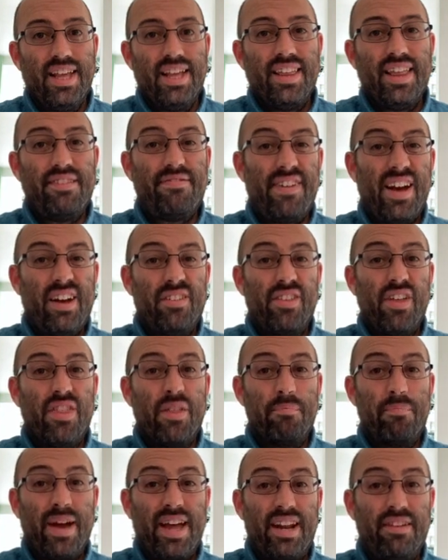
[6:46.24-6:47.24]
They found that
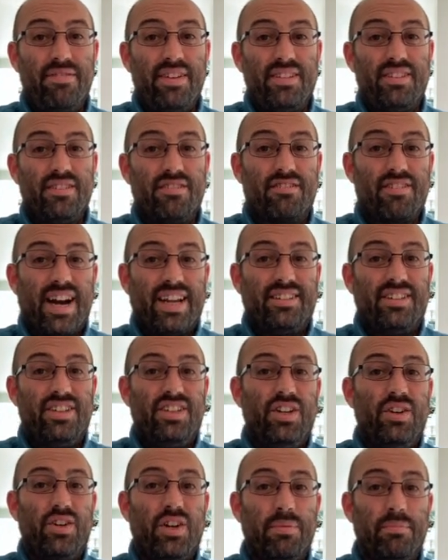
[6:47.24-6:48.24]
the benefits of
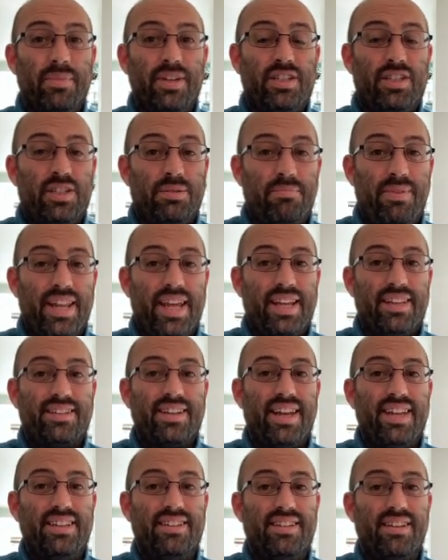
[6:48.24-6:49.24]
gratitude can be split
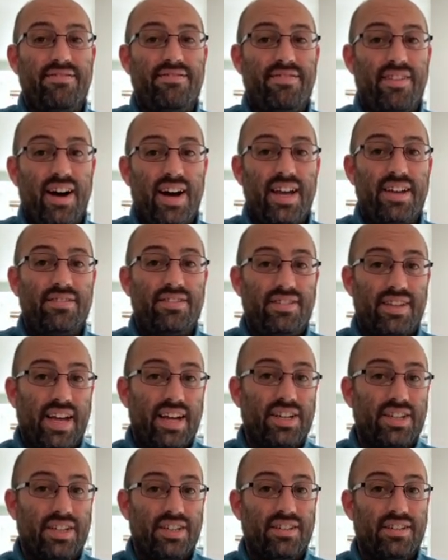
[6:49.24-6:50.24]
into five
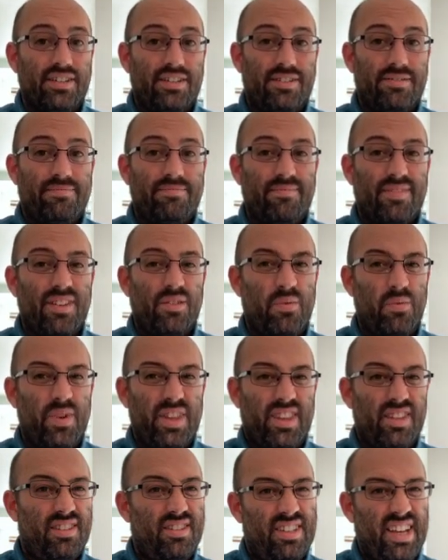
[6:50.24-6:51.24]
sections,
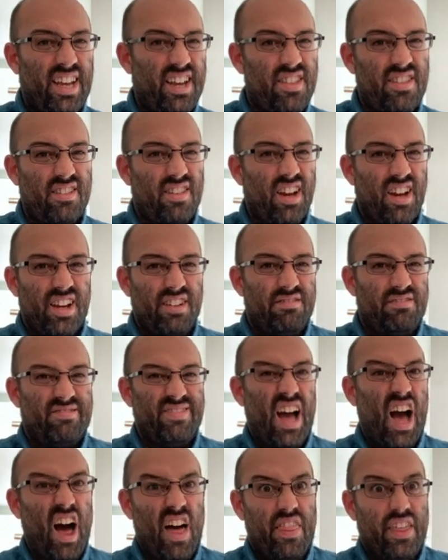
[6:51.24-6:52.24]
with a sixth kind of
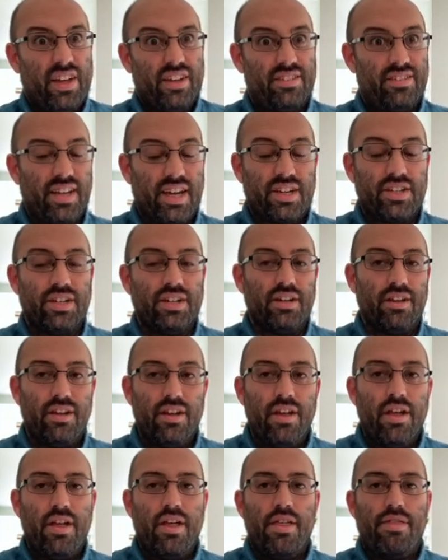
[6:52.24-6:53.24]
other section
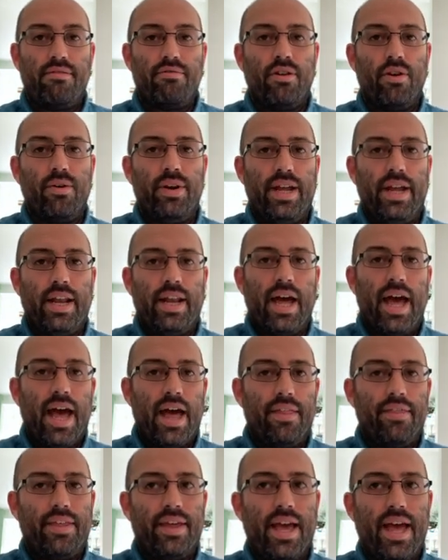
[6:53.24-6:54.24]
thrown in
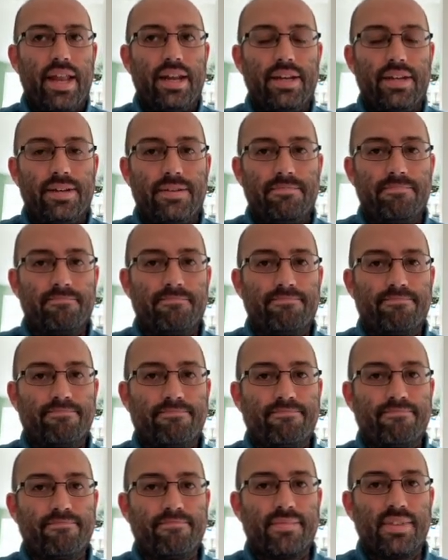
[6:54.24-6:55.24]
at the end.
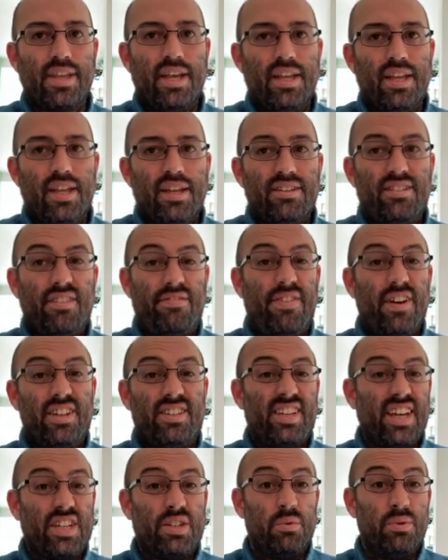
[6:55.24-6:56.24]
So the
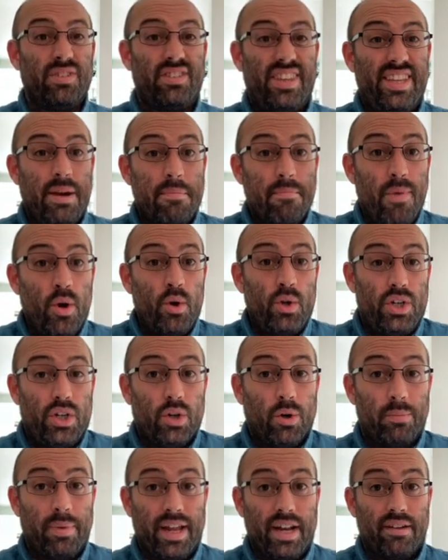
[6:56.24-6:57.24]
first section was the
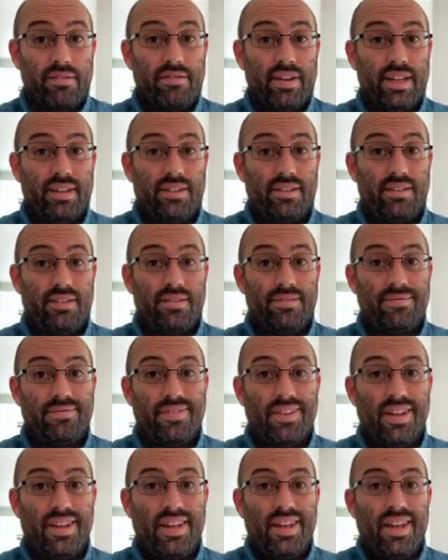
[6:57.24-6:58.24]
emotional benefits.
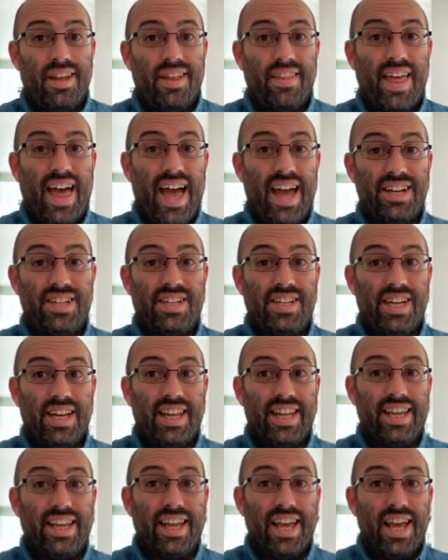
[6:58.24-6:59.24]
But
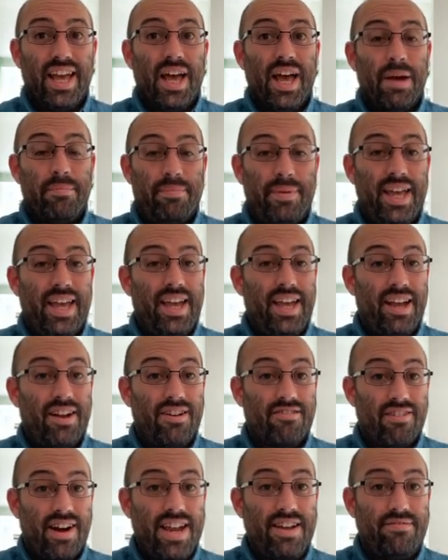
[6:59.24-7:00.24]
actually, being
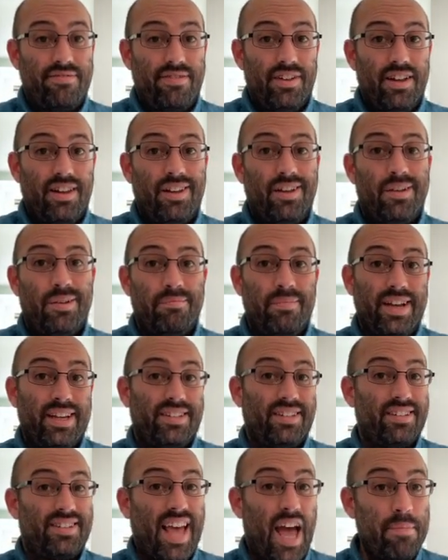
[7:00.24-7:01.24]
grateful
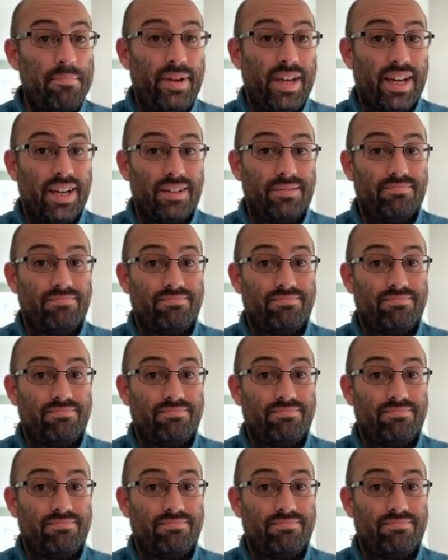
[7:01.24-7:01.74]
makes us happier.